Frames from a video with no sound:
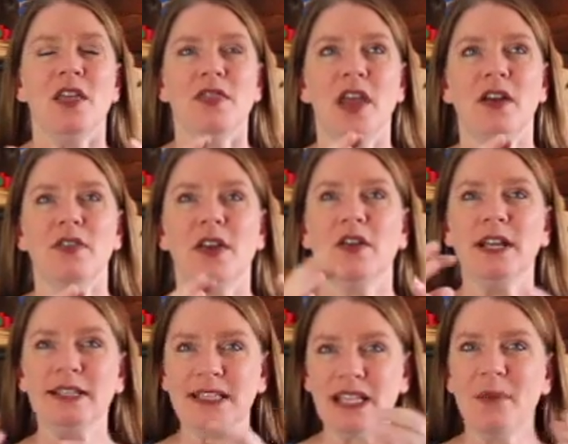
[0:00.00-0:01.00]
There
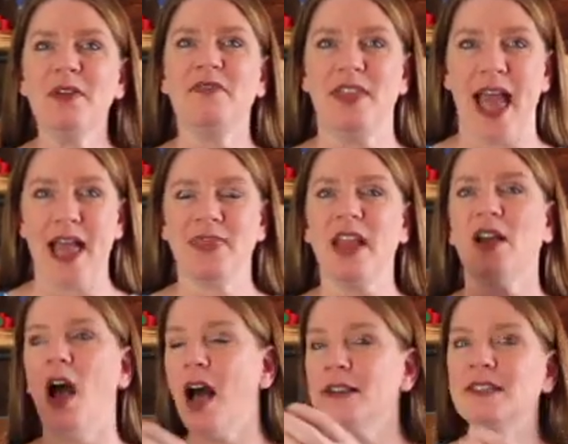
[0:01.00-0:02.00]
is some of that
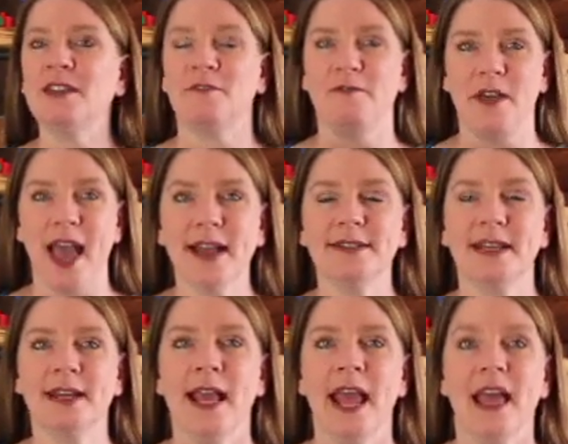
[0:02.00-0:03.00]
cause and effect,
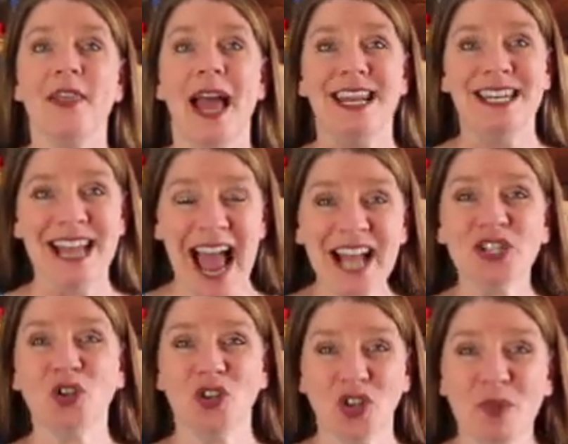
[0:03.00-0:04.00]
and that
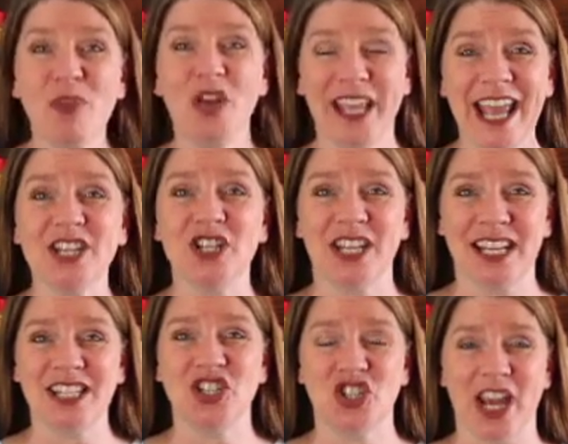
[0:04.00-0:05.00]
natural communication
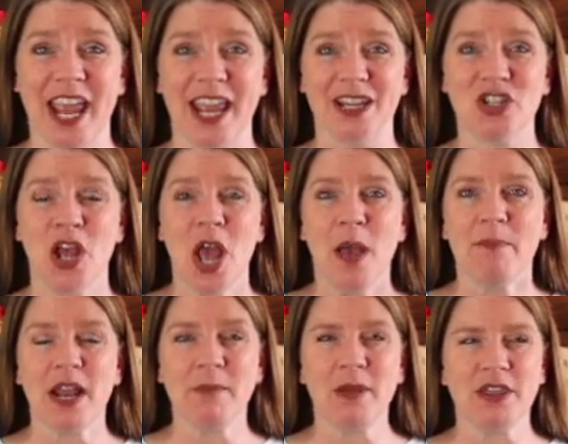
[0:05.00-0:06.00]
exchange.
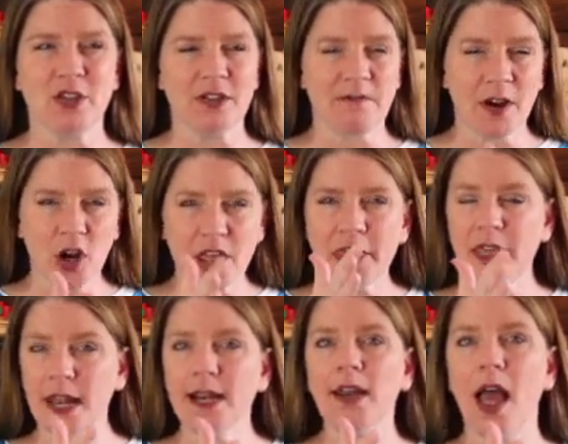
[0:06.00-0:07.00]
But there's a very
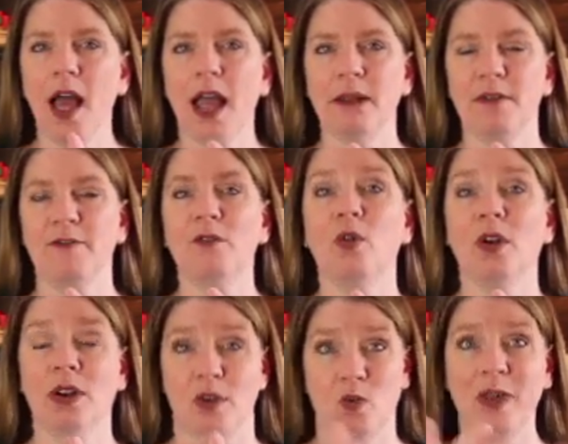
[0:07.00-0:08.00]
thin line
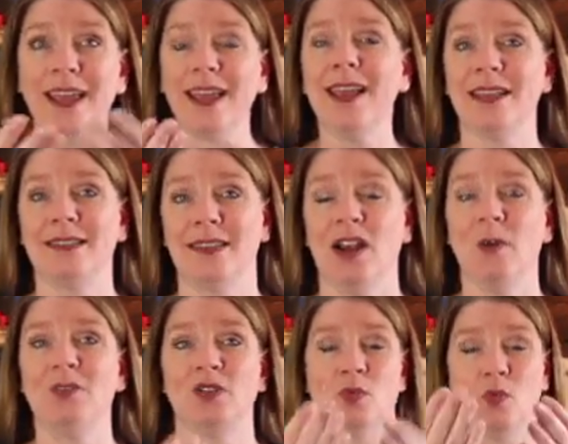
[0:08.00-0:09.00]
before we as
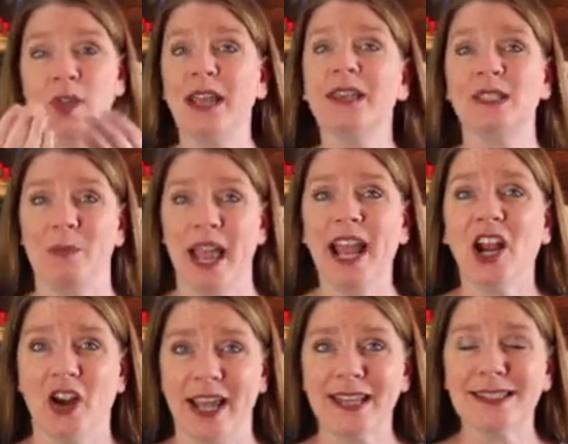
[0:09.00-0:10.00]
therapists, or we as
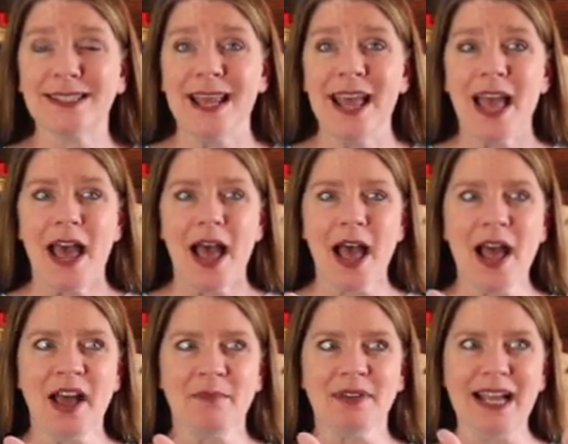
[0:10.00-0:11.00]
parents,
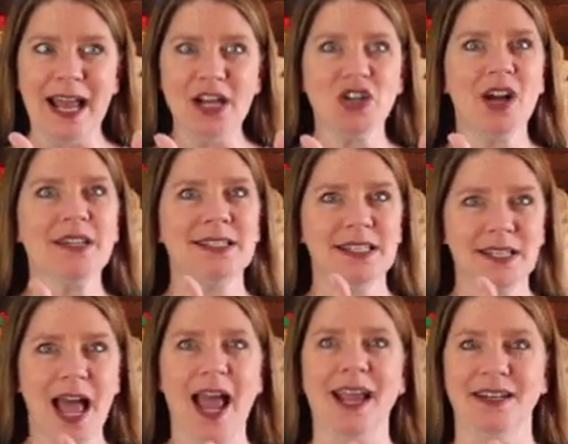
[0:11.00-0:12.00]
kind of cross the
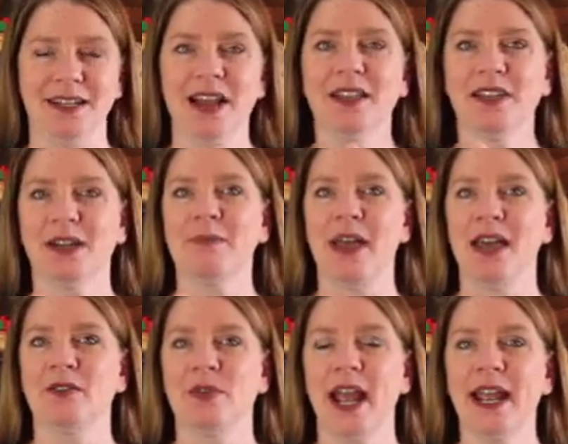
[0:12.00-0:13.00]
line a little bit,
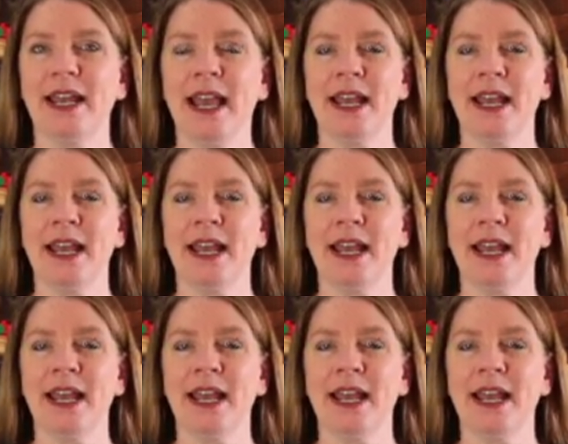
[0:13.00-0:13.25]
right?